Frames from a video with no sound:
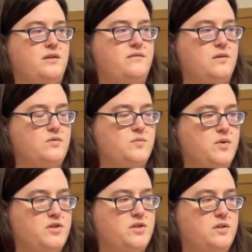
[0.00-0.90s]
That is stuff that
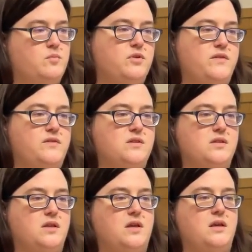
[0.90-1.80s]
was budgeted
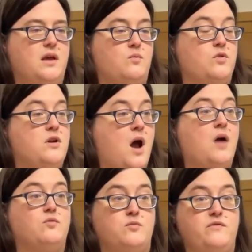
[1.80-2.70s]
previously and we're
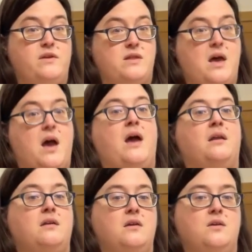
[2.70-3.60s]
not removing
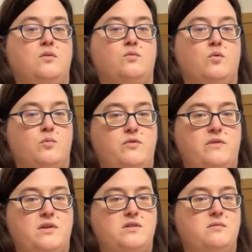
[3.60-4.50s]
that. We're
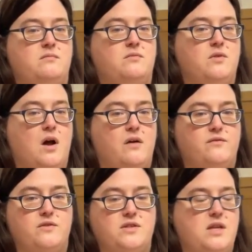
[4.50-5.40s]
removing some
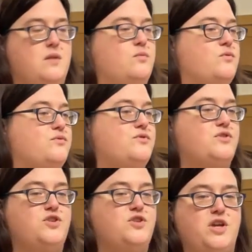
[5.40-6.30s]
conference
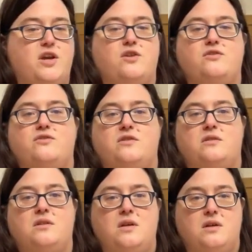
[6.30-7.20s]
tables and
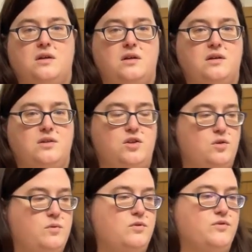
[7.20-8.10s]
chairs and
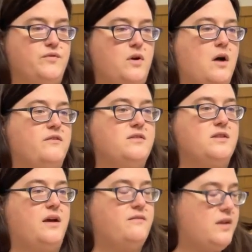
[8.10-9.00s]
uh, cubicles for
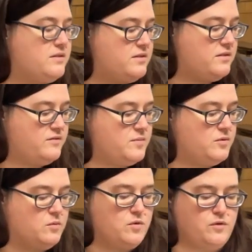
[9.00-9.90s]
office staff. That
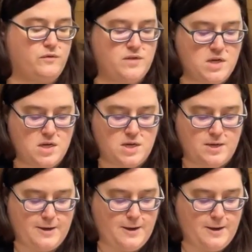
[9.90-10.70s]
stuff's been removed.